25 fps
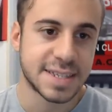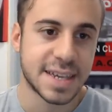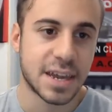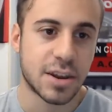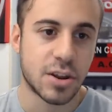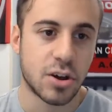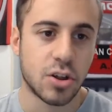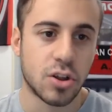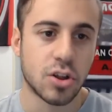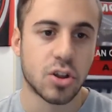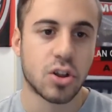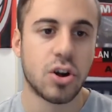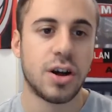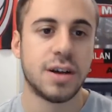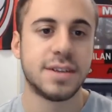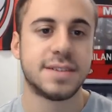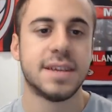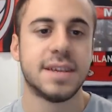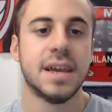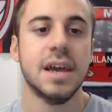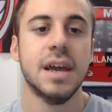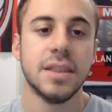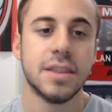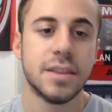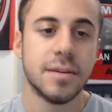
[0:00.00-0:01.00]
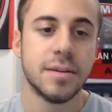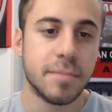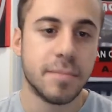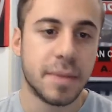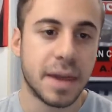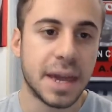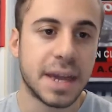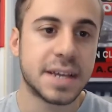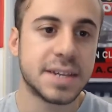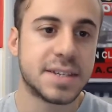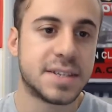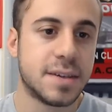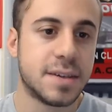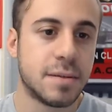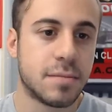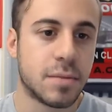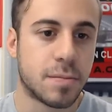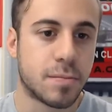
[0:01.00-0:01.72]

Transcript: at all costs to make some